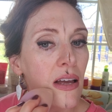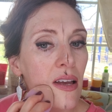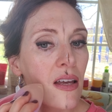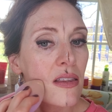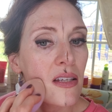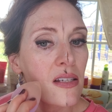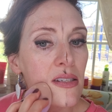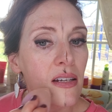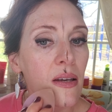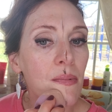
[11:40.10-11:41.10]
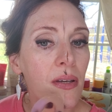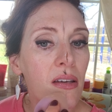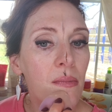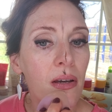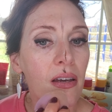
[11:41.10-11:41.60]
And this
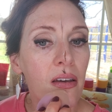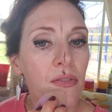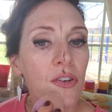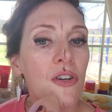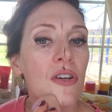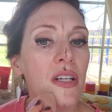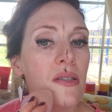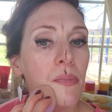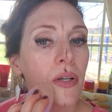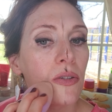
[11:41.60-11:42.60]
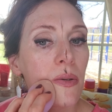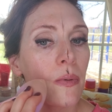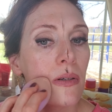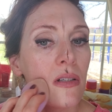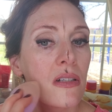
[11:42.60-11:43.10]
stamping behavior is
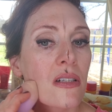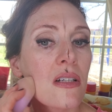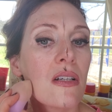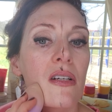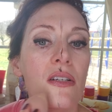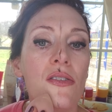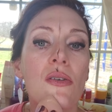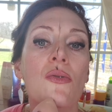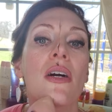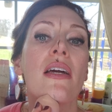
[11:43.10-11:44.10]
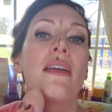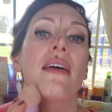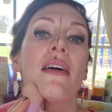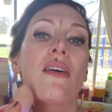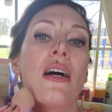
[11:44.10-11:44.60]
buildable. So right
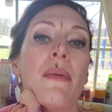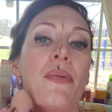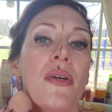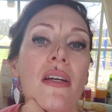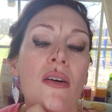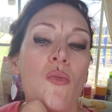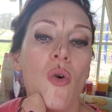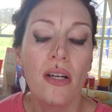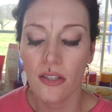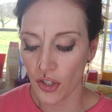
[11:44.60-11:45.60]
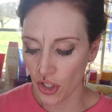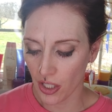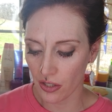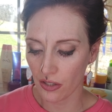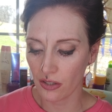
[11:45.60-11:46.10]
now I'm putting on one
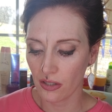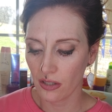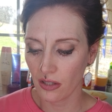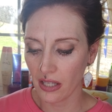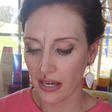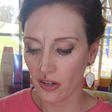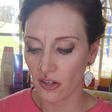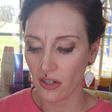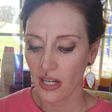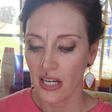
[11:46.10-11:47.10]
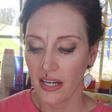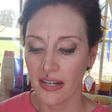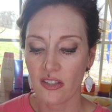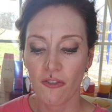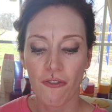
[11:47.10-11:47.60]
sheer layer.
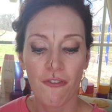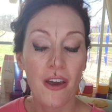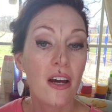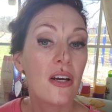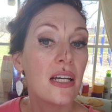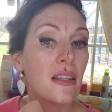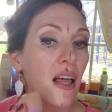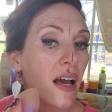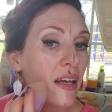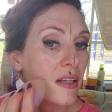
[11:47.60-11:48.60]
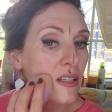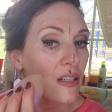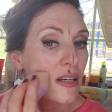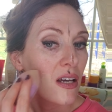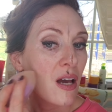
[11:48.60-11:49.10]
It's very light.
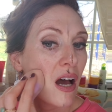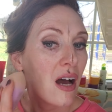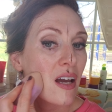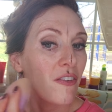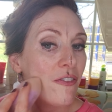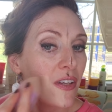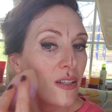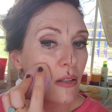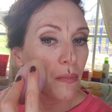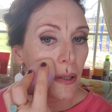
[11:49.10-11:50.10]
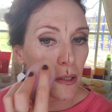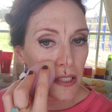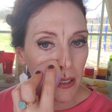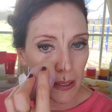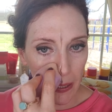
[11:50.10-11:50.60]
I feel
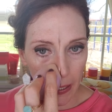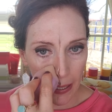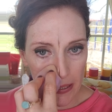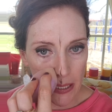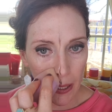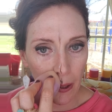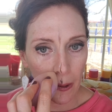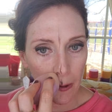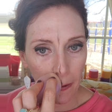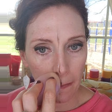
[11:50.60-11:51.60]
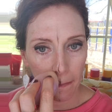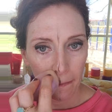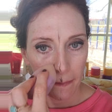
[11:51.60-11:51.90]
personally as though